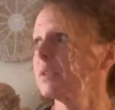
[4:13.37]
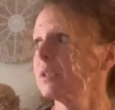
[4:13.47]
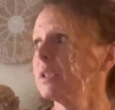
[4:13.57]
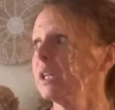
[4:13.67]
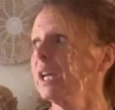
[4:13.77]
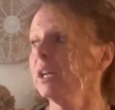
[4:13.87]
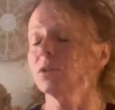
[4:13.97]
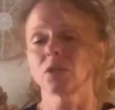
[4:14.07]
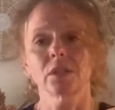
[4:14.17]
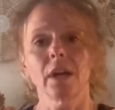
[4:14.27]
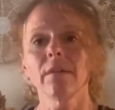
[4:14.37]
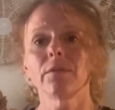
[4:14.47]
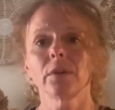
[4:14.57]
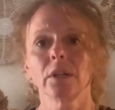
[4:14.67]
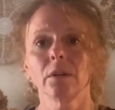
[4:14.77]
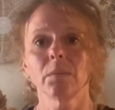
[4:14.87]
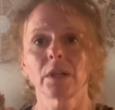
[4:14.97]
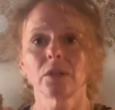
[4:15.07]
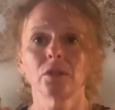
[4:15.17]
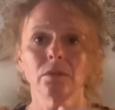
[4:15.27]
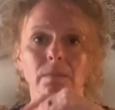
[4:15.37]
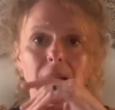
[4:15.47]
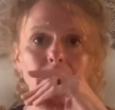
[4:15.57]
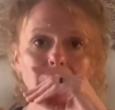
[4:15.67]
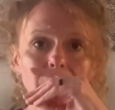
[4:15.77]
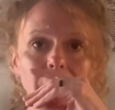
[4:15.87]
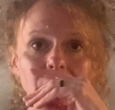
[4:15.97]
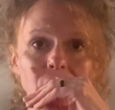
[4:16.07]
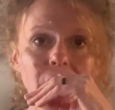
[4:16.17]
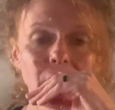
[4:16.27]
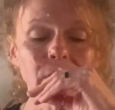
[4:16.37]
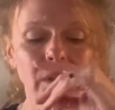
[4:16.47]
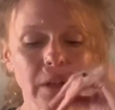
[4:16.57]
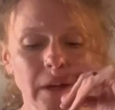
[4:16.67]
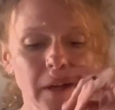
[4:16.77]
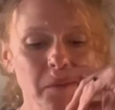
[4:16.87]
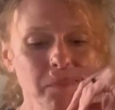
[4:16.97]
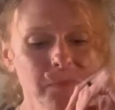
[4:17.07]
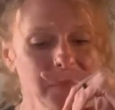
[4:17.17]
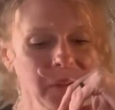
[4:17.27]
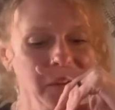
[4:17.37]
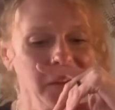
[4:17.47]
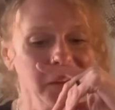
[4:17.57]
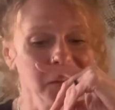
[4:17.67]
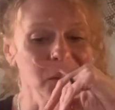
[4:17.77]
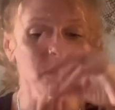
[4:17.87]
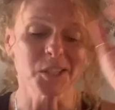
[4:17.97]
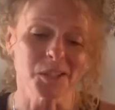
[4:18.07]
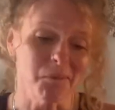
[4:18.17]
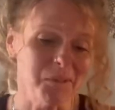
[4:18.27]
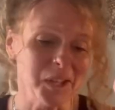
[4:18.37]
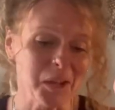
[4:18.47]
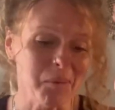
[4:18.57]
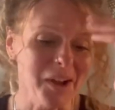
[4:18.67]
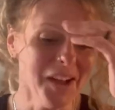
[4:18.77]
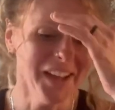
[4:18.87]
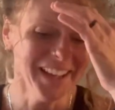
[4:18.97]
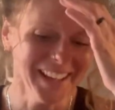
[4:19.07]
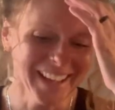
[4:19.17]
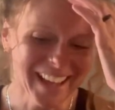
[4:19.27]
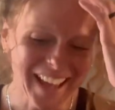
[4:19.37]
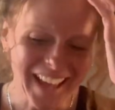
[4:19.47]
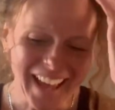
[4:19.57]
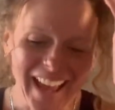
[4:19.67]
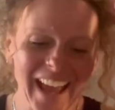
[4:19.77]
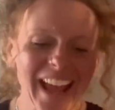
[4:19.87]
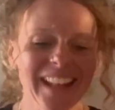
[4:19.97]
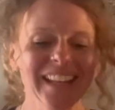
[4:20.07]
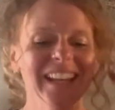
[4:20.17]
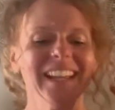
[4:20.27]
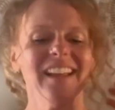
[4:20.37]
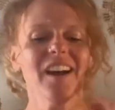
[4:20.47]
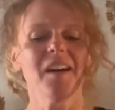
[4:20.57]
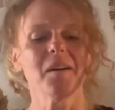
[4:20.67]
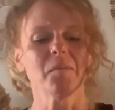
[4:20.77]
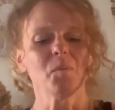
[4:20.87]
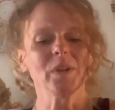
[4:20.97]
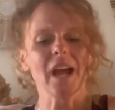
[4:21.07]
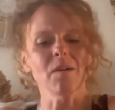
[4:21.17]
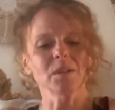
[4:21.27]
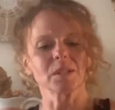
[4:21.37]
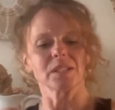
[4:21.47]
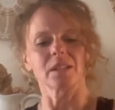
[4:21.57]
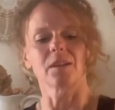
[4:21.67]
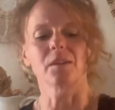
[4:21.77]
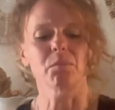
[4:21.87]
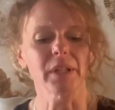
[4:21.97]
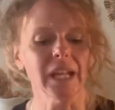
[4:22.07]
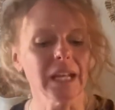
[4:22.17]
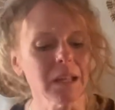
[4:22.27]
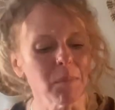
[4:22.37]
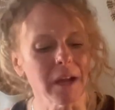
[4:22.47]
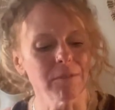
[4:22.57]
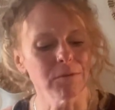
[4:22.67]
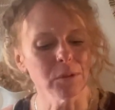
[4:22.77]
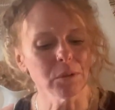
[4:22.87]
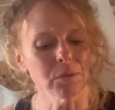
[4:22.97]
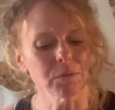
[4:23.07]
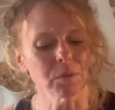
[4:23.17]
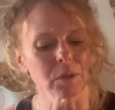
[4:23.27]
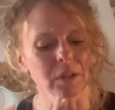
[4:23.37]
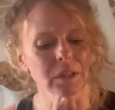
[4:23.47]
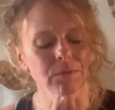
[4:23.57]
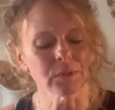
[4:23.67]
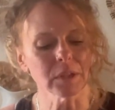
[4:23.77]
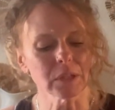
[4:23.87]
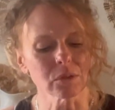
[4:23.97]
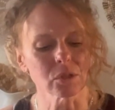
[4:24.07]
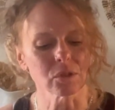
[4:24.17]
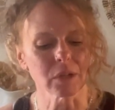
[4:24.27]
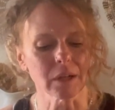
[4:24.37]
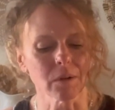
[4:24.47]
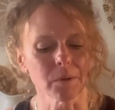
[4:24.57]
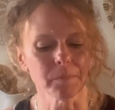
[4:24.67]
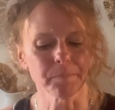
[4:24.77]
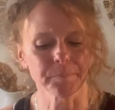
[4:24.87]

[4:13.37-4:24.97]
to get your stuff for you, because you might be by yourself a lot. So that's just something to think about. And then when I was planning my food for the Foothills Trail,